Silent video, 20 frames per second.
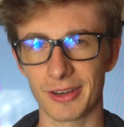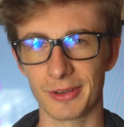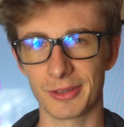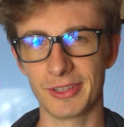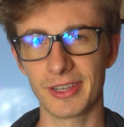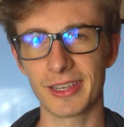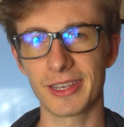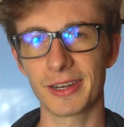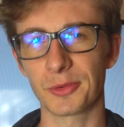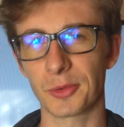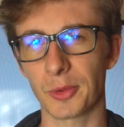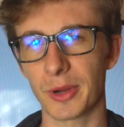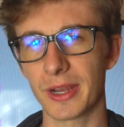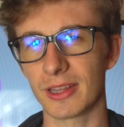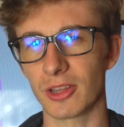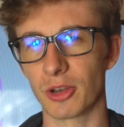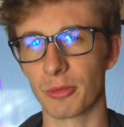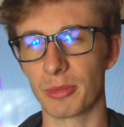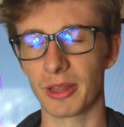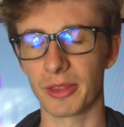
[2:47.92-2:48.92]
i'd have taken him away a
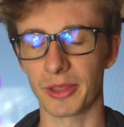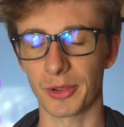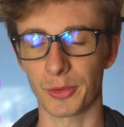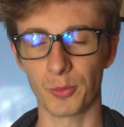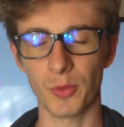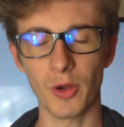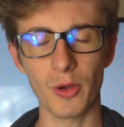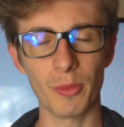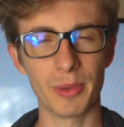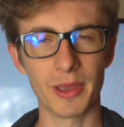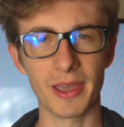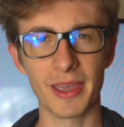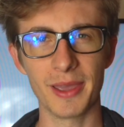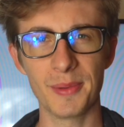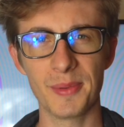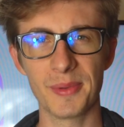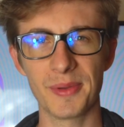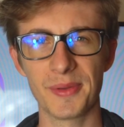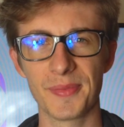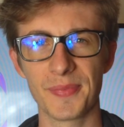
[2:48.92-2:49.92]
little bit i'm like whoa babe